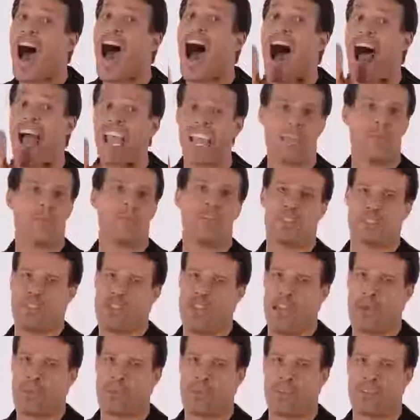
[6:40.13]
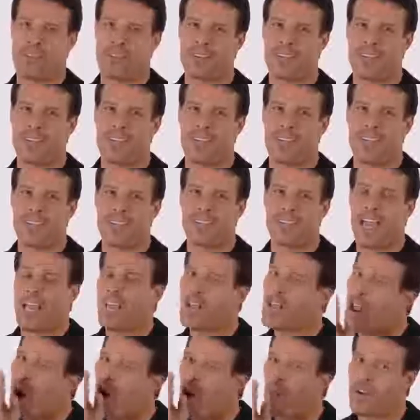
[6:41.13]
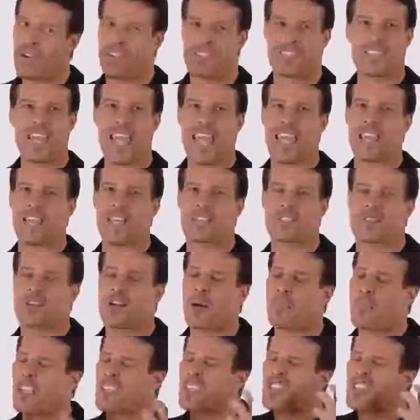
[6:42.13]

I am the champion. And no one is taking this from me.